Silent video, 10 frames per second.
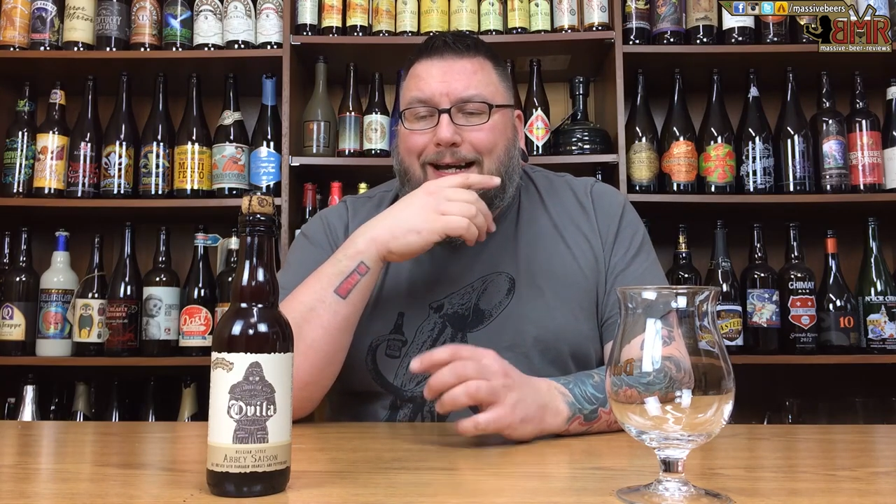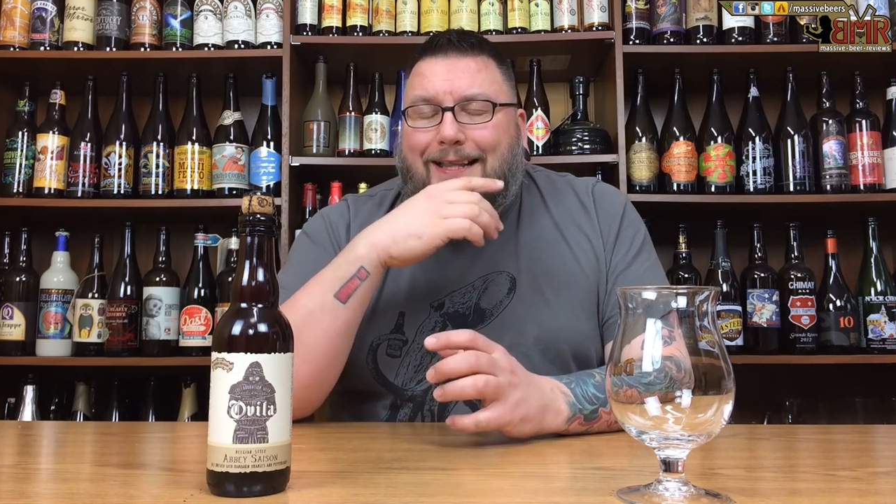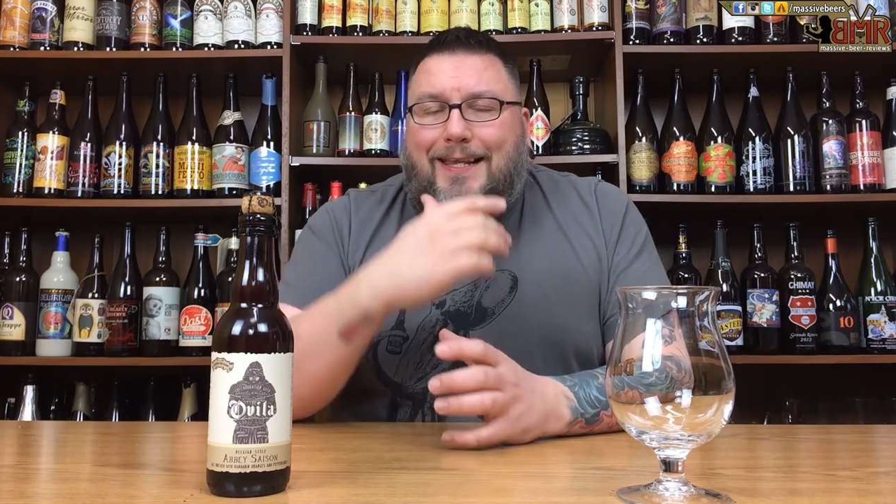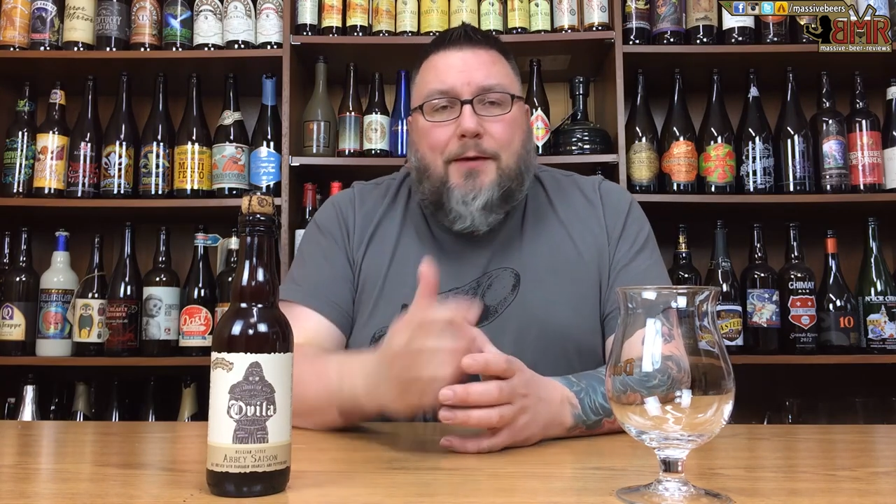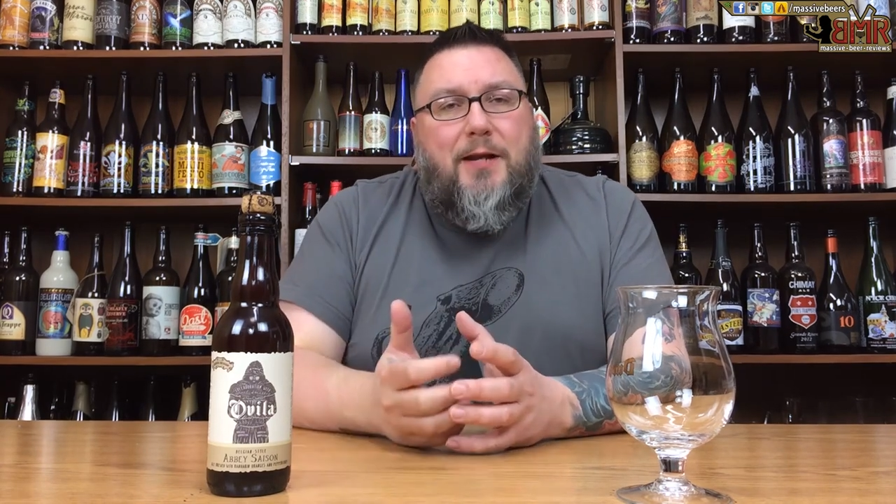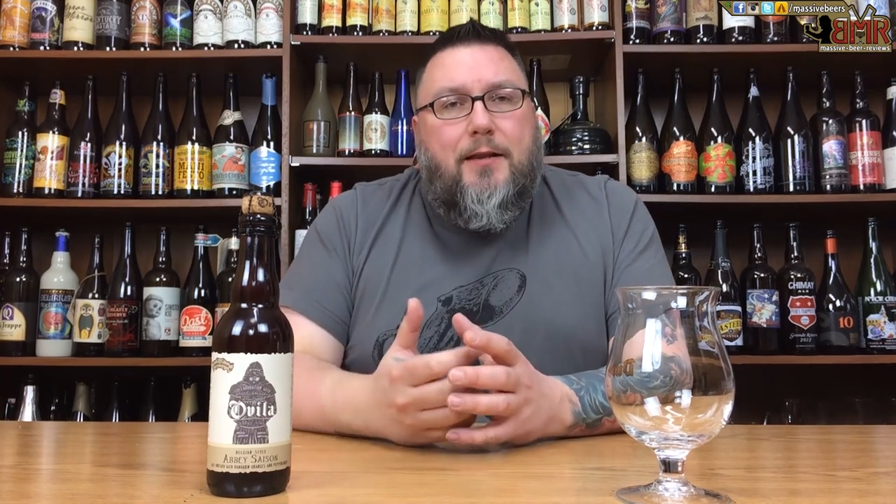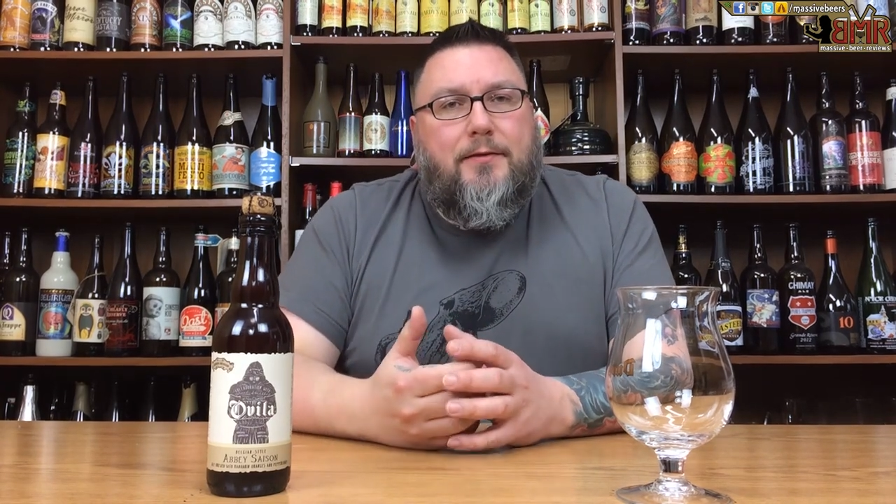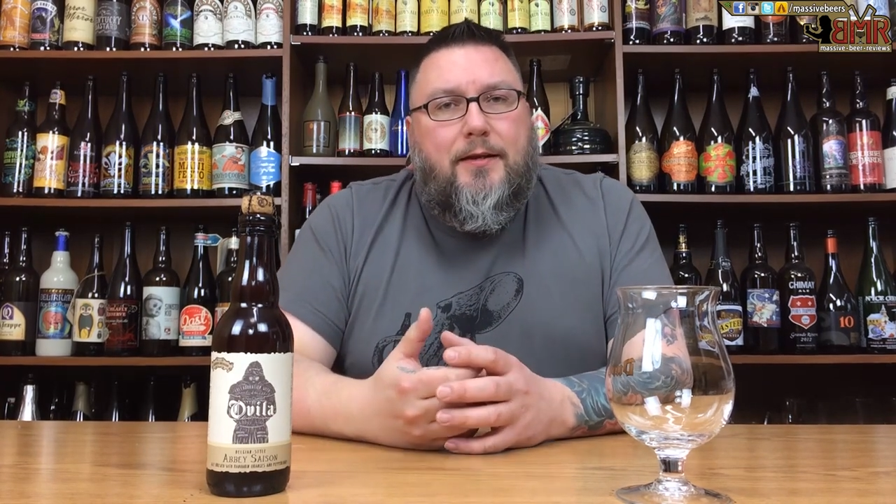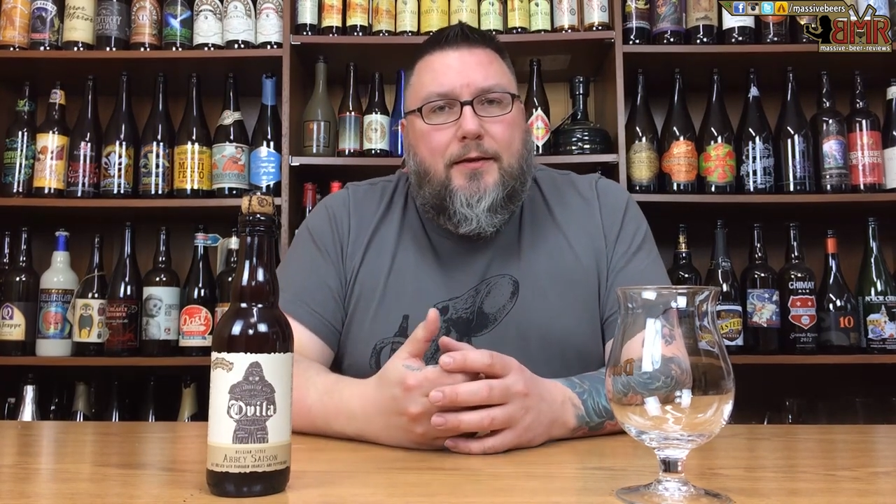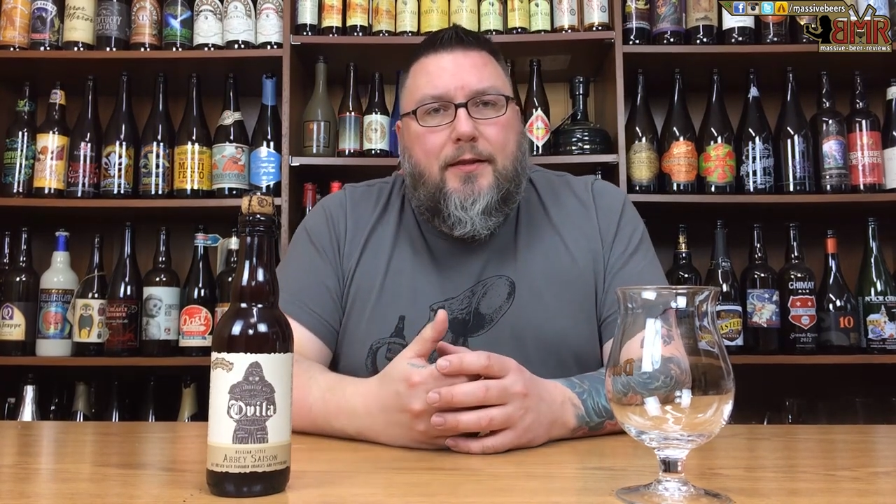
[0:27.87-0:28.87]
I think I might
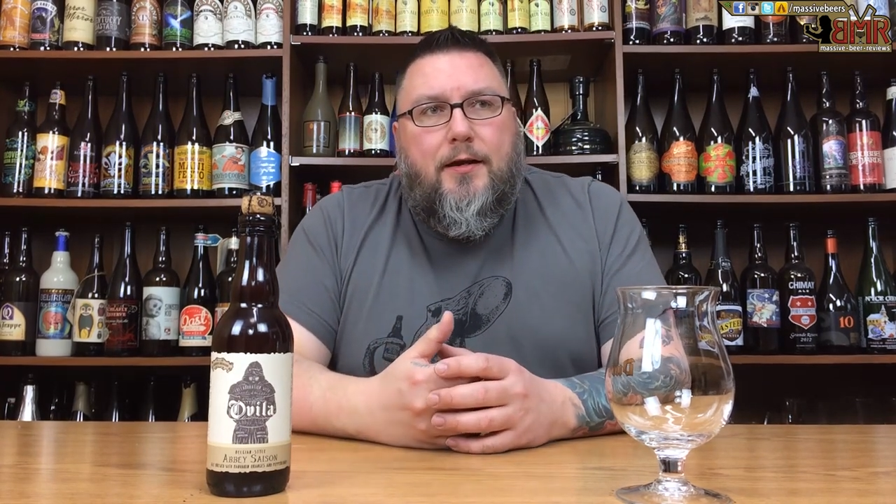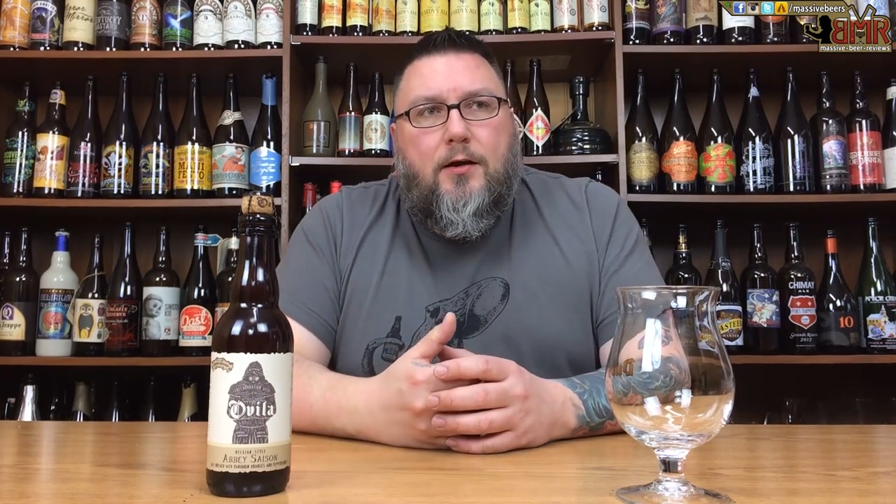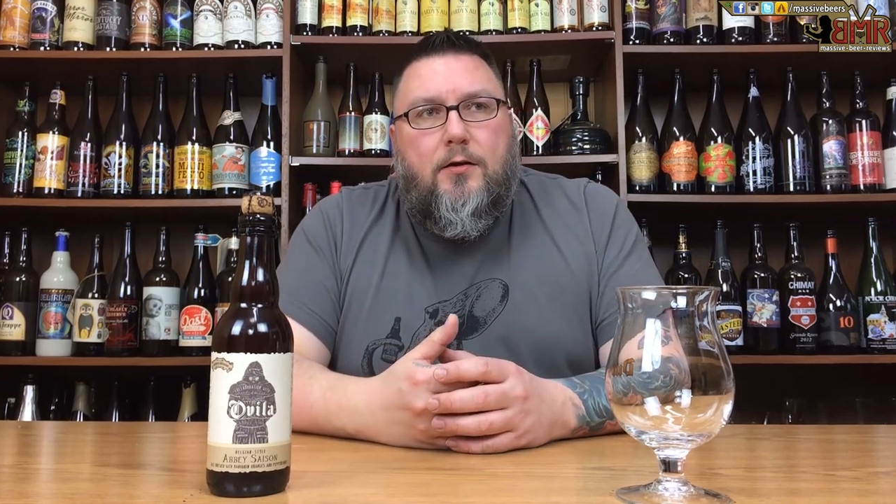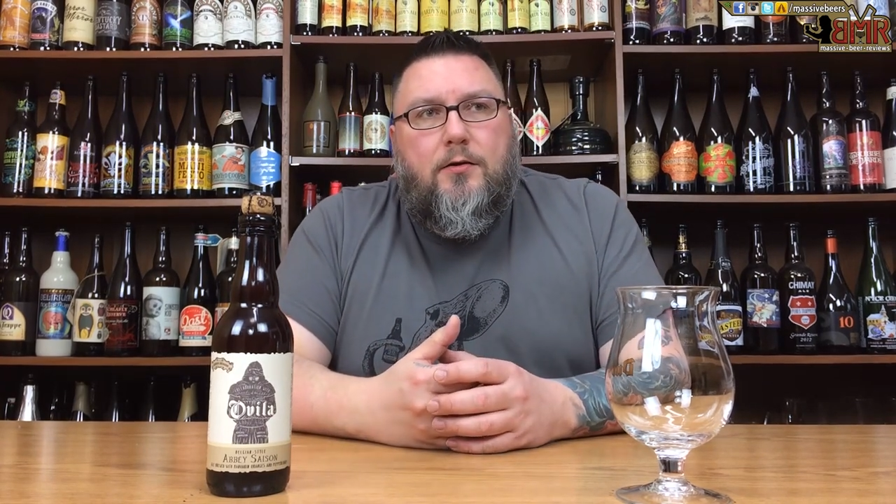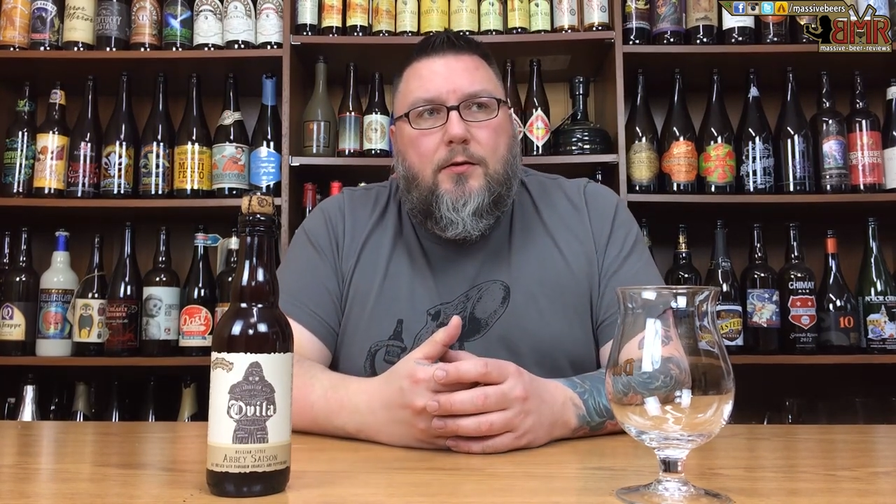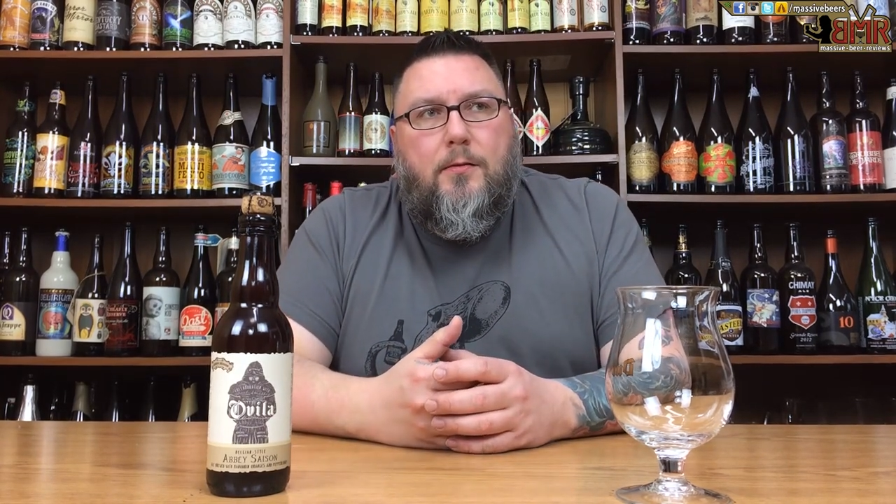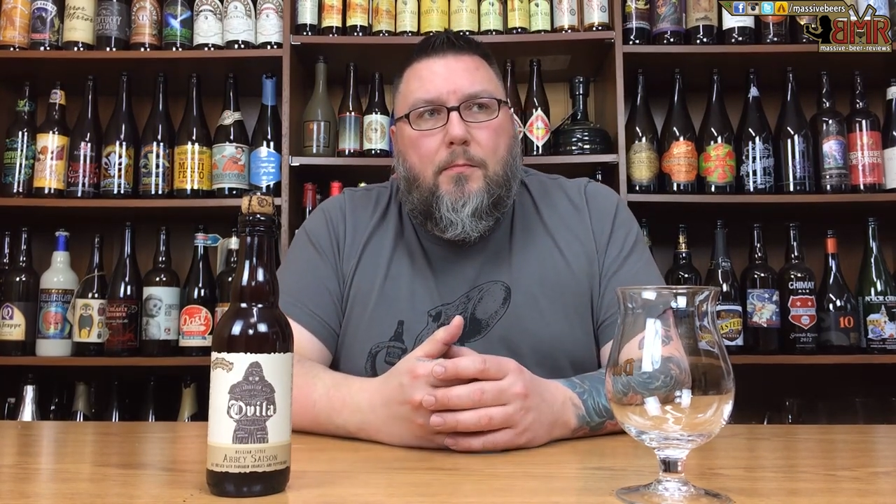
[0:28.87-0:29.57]
have done their